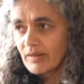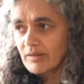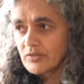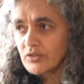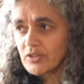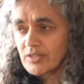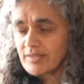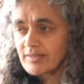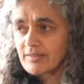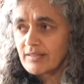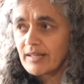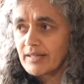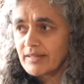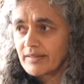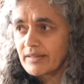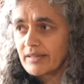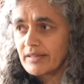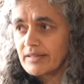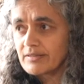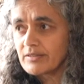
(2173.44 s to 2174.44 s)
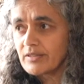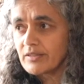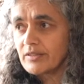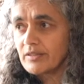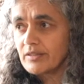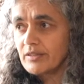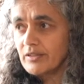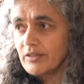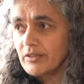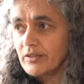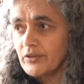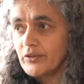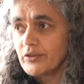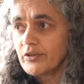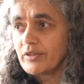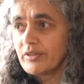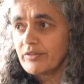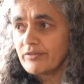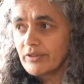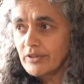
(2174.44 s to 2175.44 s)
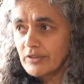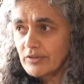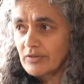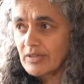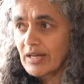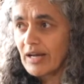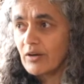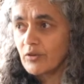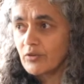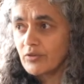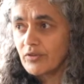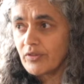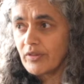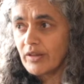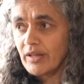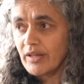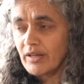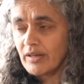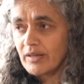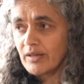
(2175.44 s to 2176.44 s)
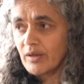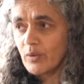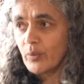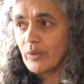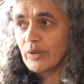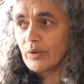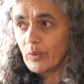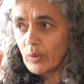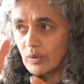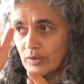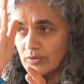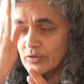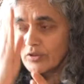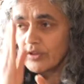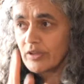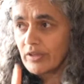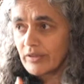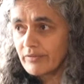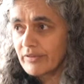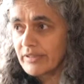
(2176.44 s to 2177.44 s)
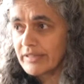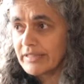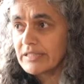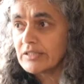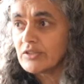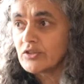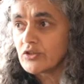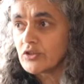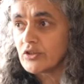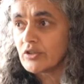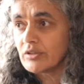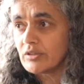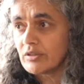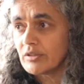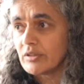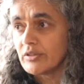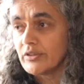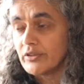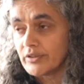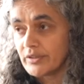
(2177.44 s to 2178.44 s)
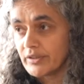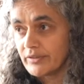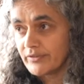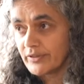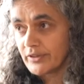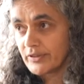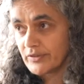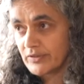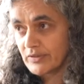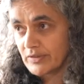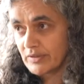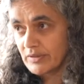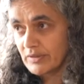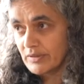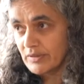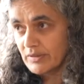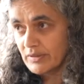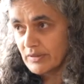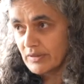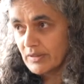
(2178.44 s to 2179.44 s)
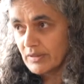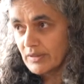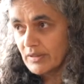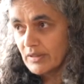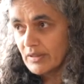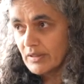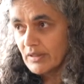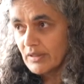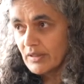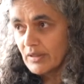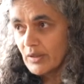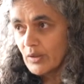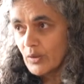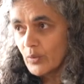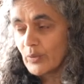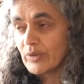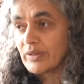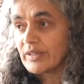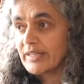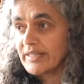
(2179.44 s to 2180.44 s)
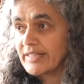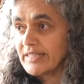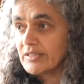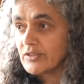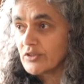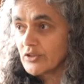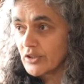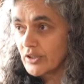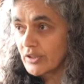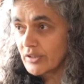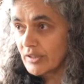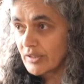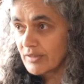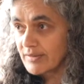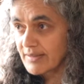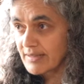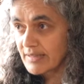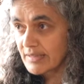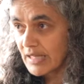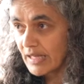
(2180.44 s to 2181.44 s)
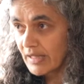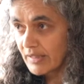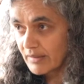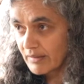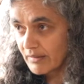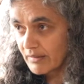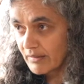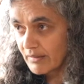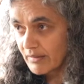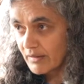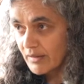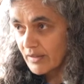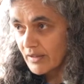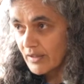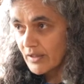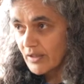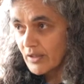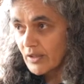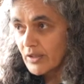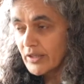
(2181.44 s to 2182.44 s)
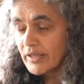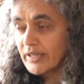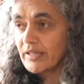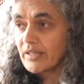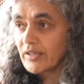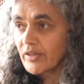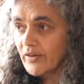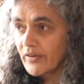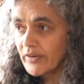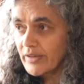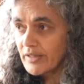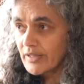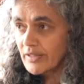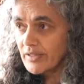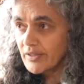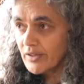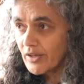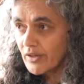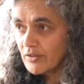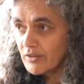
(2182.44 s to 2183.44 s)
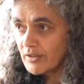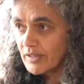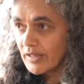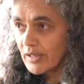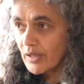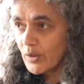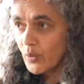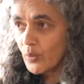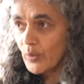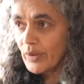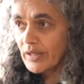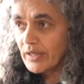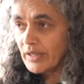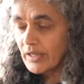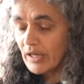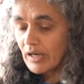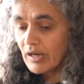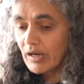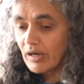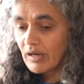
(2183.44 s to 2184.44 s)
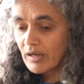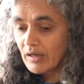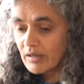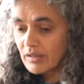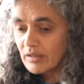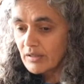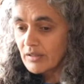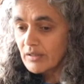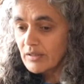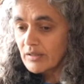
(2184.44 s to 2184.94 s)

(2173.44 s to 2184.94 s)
Just like there's a universe out there, we also have an internal universe with an internal sun. In Kriya Yoga, we are